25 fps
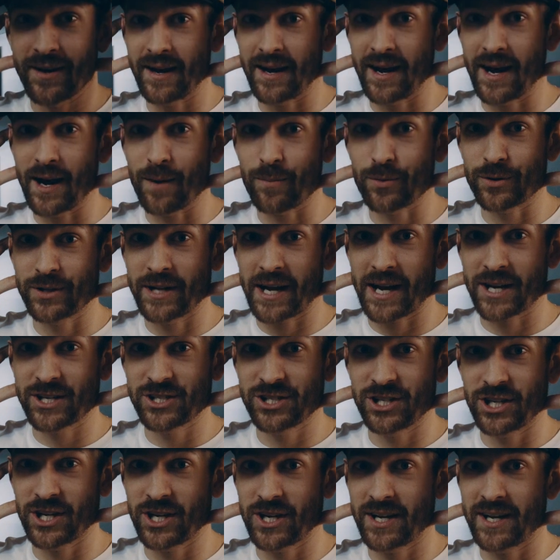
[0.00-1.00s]
ear
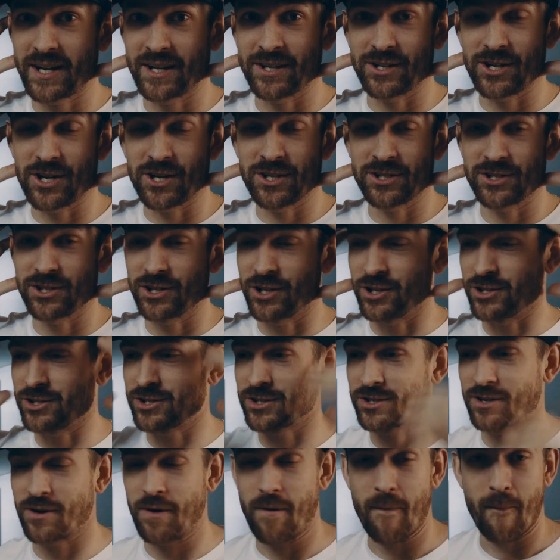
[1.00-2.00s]
protection and then
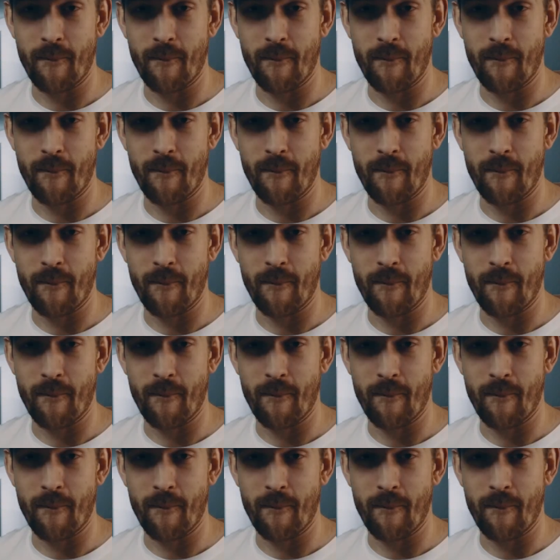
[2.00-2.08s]
just